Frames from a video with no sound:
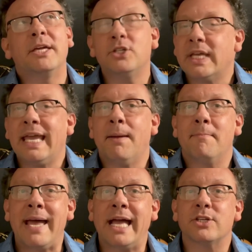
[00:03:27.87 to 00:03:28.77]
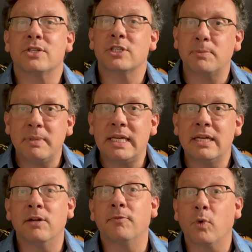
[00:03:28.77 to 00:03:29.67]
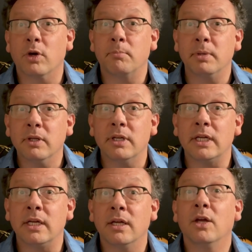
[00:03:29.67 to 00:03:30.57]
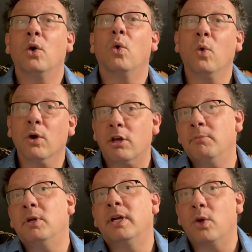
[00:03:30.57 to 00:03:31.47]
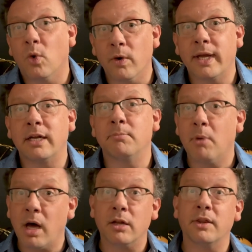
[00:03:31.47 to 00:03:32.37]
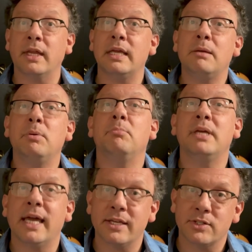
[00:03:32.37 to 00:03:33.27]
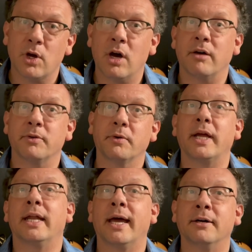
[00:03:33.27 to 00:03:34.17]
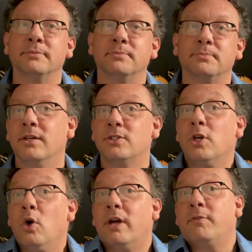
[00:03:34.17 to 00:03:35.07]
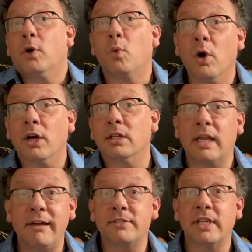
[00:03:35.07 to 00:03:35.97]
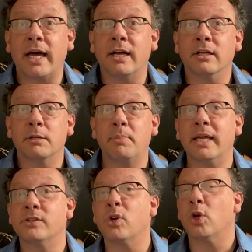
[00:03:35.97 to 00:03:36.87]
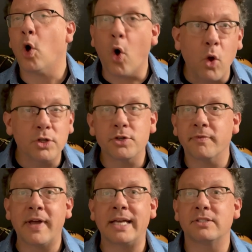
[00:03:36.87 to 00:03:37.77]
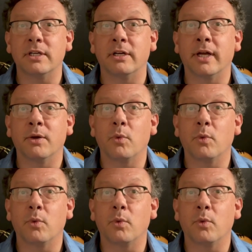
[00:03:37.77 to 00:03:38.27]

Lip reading: they just can't match the speed and affordability or community-oriented model that EPB has to offer right now. So if your work or lifestyle depends on ultra-fast internet,